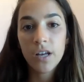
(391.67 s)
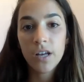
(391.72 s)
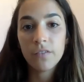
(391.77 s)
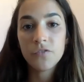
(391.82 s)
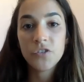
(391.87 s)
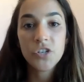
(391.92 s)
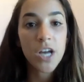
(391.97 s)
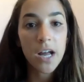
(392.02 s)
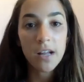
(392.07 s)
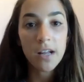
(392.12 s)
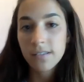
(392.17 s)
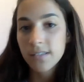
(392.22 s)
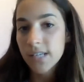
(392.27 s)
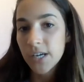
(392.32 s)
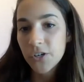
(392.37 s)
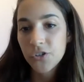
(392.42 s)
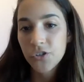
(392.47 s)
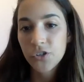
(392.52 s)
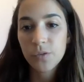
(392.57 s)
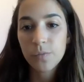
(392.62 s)
of child
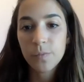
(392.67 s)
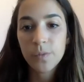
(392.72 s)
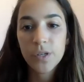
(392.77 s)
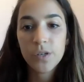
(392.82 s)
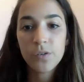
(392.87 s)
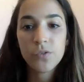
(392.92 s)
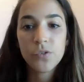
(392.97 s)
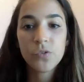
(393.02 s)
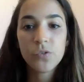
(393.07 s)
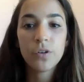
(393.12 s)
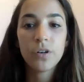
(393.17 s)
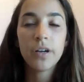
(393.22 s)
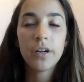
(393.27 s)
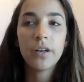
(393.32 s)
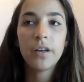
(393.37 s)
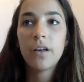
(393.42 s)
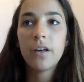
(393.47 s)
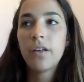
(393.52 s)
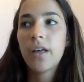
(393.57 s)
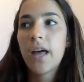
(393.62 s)
sexual abuse, or
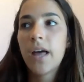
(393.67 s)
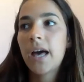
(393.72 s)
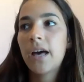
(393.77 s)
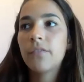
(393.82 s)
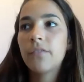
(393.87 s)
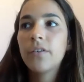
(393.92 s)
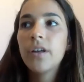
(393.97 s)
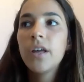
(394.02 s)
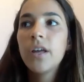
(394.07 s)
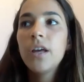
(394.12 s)
I'll have,